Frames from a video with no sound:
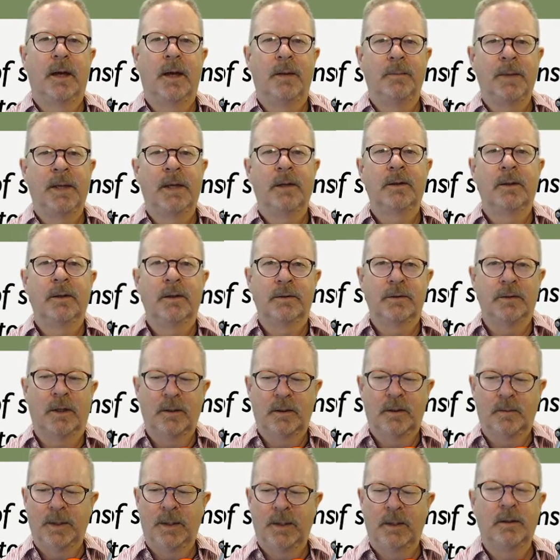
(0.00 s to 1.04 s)
I'm now going to
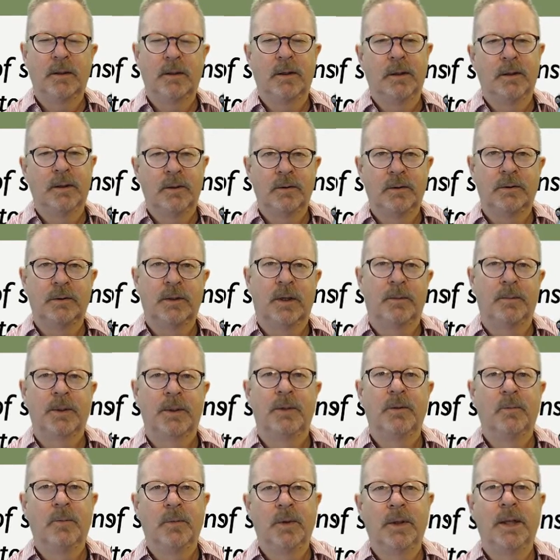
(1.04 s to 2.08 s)
talk about another
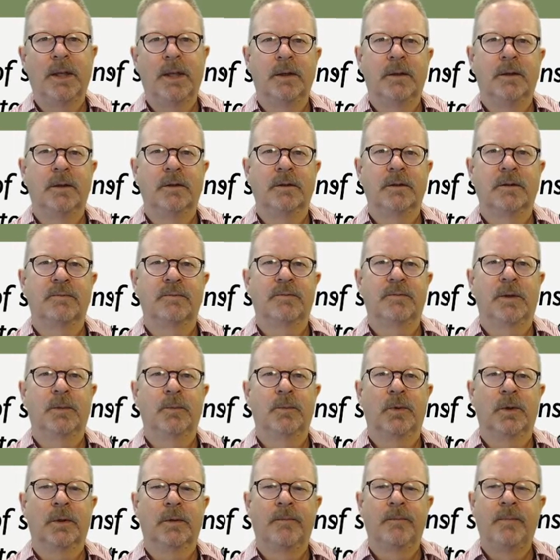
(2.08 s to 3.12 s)
topic related to this
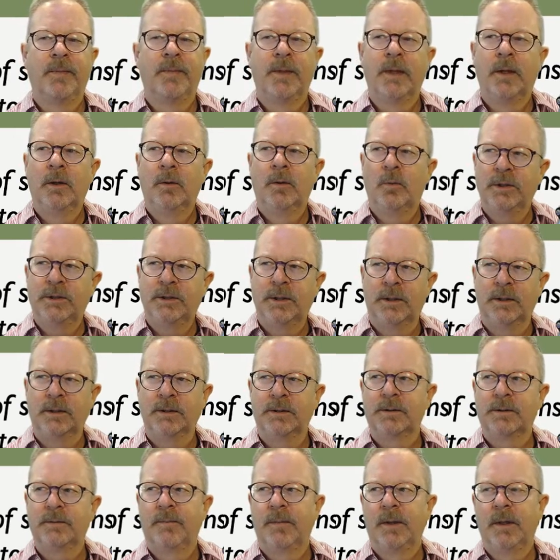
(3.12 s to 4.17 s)
framework, which is,
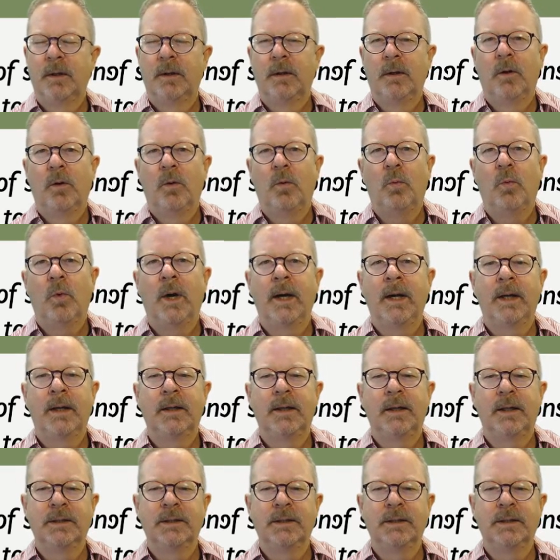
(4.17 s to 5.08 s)
why